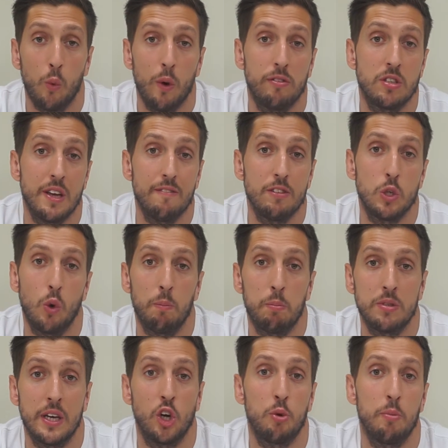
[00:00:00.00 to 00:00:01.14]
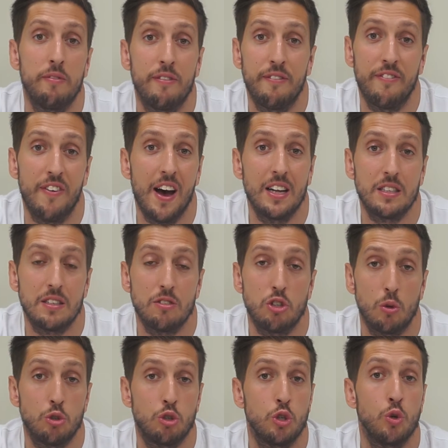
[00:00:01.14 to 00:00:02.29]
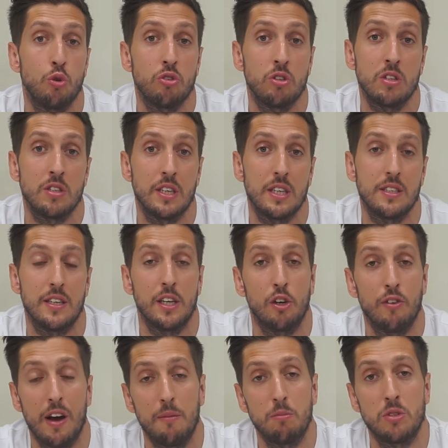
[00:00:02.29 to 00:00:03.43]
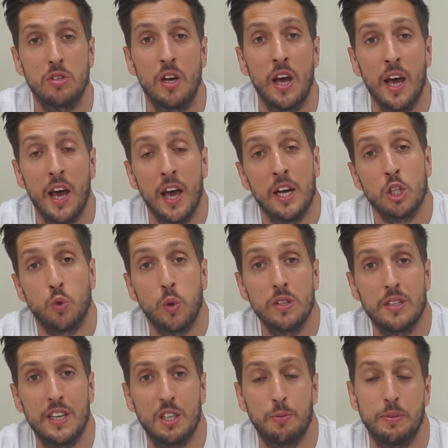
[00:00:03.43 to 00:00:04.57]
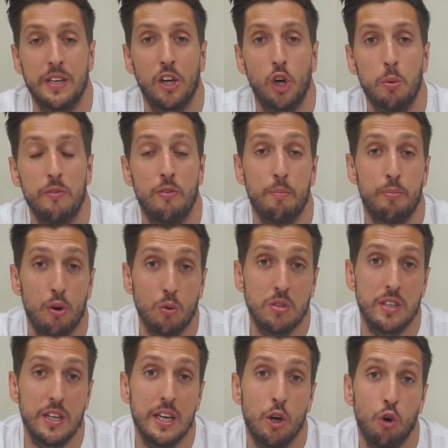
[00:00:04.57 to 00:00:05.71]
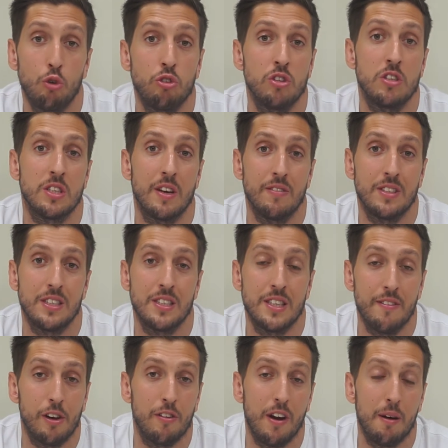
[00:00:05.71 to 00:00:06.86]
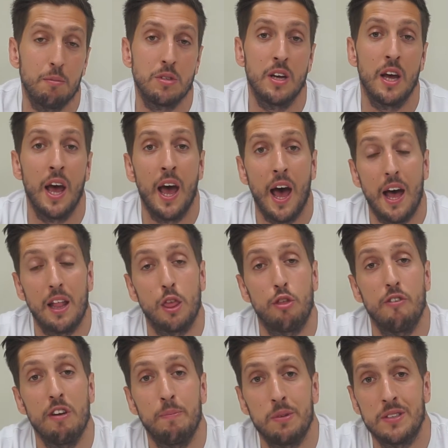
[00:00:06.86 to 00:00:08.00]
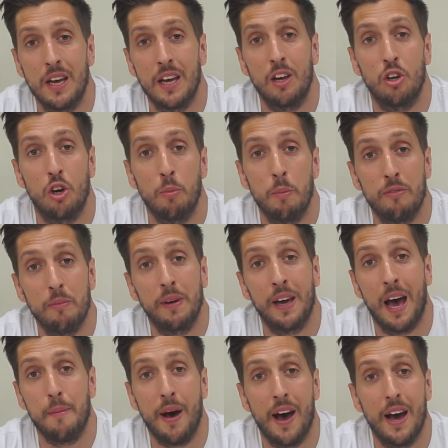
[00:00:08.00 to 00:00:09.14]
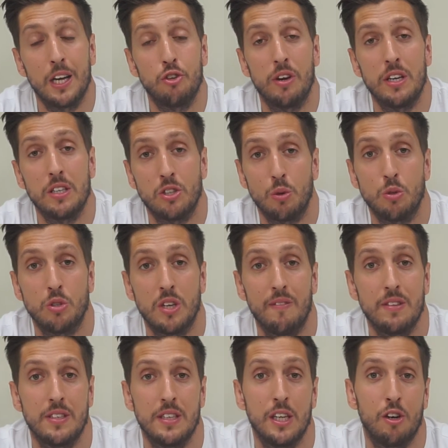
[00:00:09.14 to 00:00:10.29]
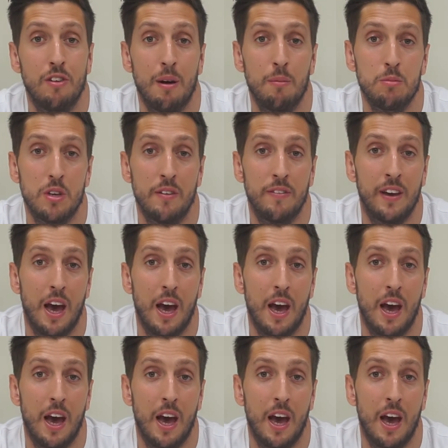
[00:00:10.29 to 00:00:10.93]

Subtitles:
with 71% coming from fat, so 216 grams, 26% coming from protein, 177 grams, and 3% coming from carbohydrates, so 17 grams of